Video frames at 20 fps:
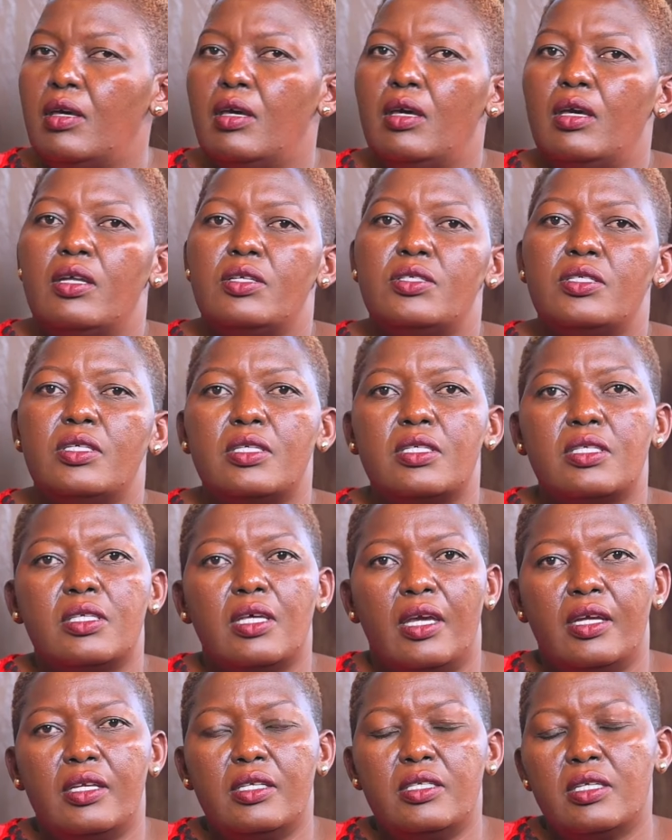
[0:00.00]
And she
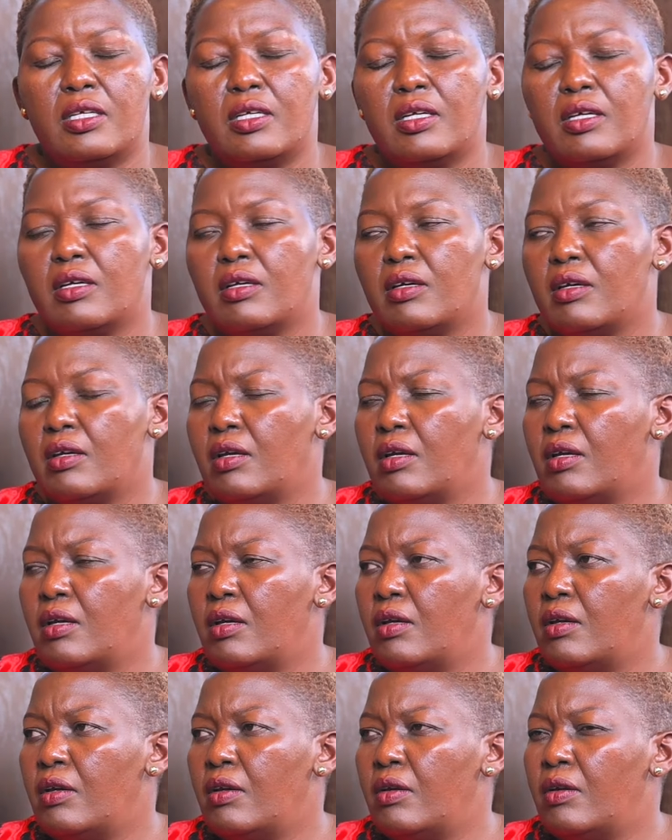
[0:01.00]
said,
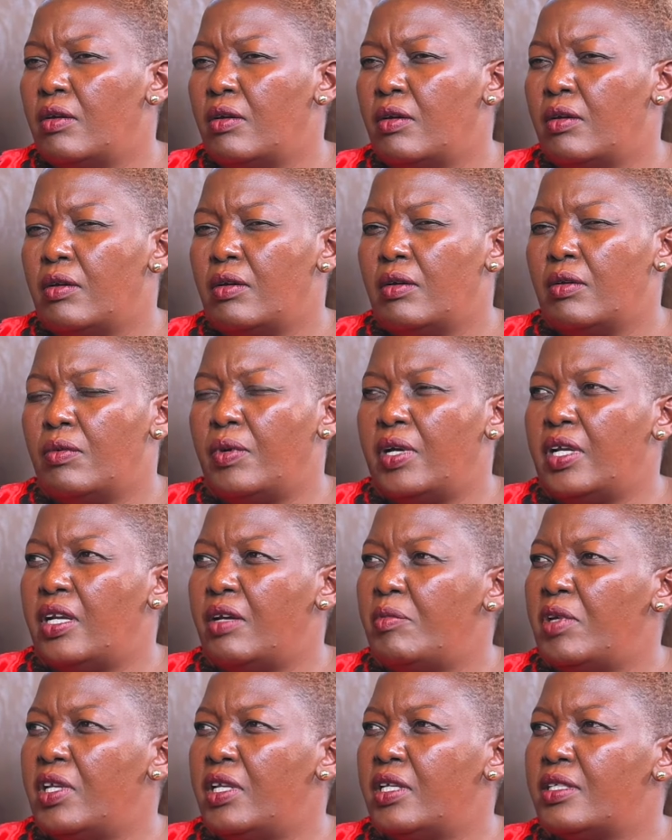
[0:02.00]
wait a
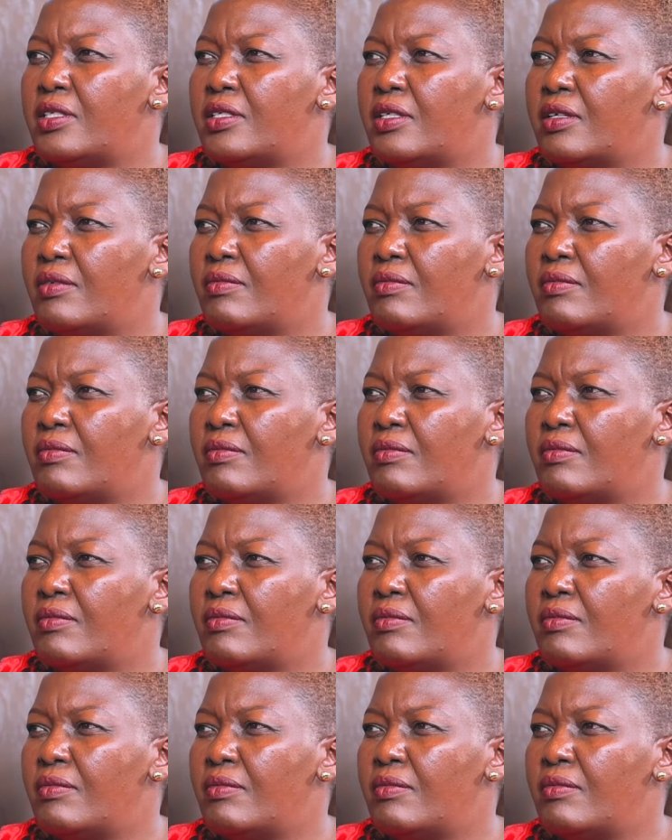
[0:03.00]
minute.